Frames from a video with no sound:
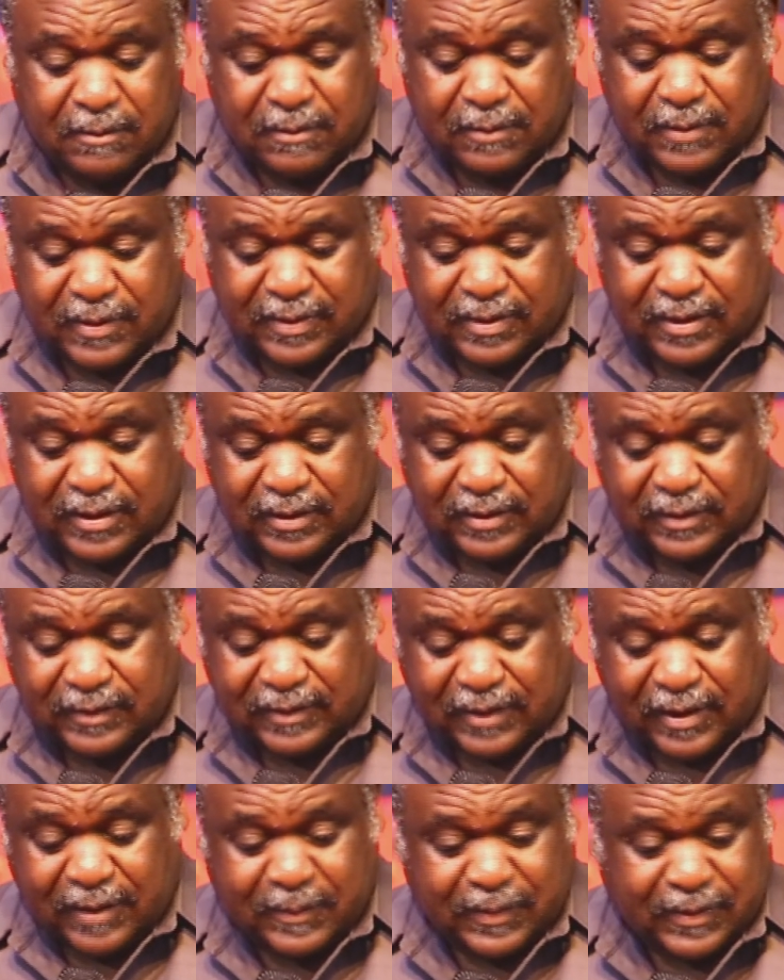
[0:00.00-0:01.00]
But then it
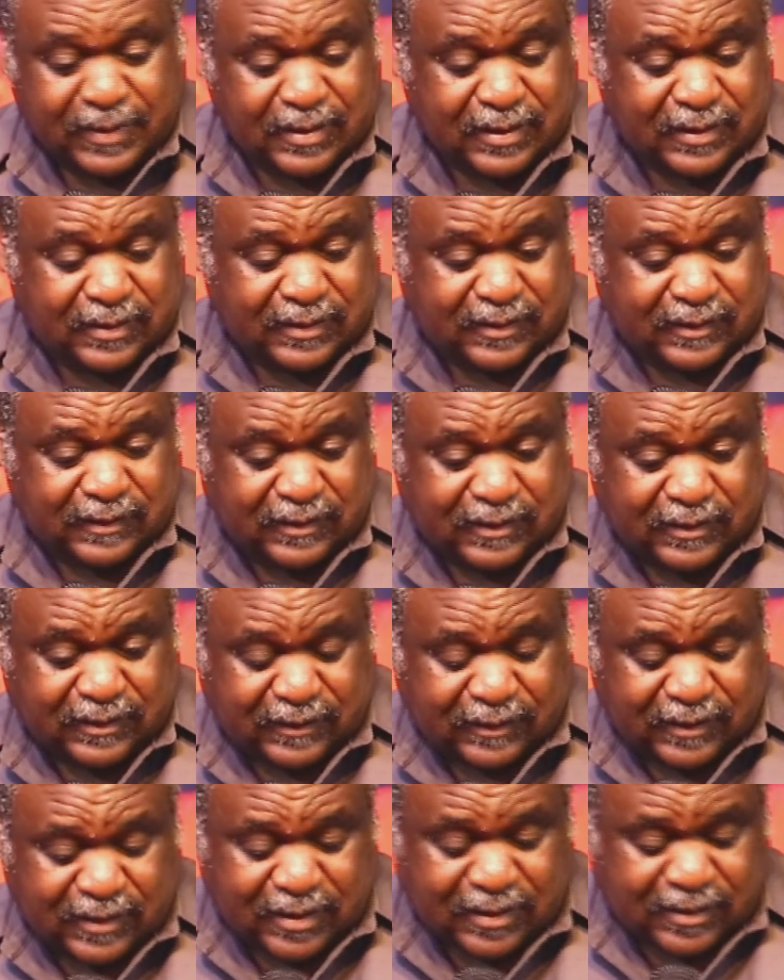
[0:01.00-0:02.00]
happened that
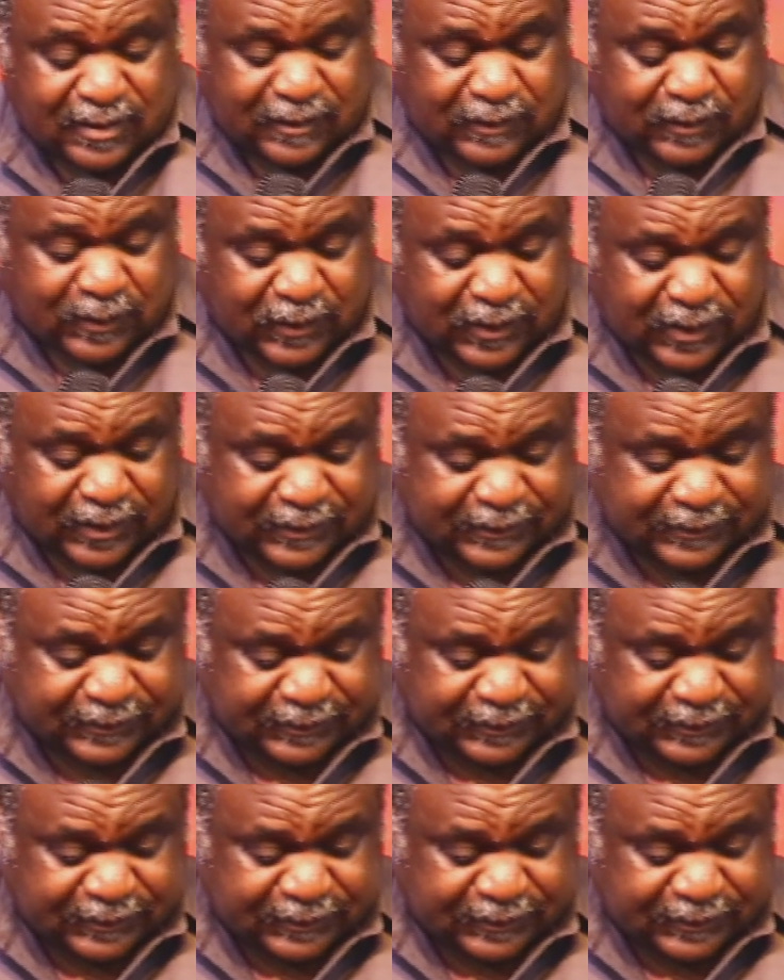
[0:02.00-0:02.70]
she's here this morning.